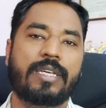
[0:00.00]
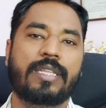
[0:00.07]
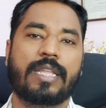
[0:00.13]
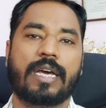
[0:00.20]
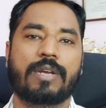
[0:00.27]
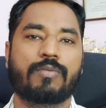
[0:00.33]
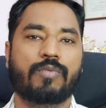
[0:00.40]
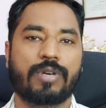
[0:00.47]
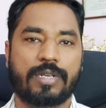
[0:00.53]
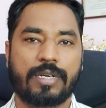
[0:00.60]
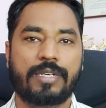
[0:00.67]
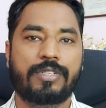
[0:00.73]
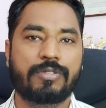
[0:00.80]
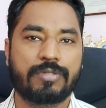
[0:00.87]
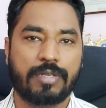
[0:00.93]
that what
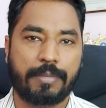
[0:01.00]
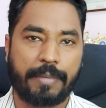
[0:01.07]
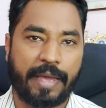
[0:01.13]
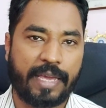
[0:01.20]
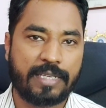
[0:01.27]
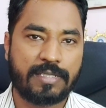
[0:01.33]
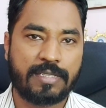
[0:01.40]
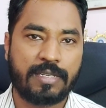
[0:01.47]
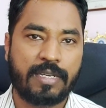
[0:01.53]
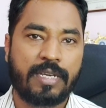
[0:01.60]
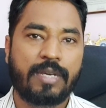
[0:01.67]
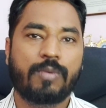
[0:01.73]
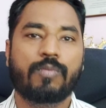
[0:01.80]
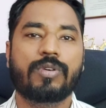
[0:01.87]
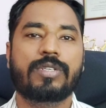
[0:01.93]
a user makes
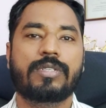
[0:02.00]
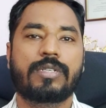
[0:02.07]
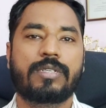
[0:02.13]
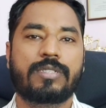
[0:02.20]
would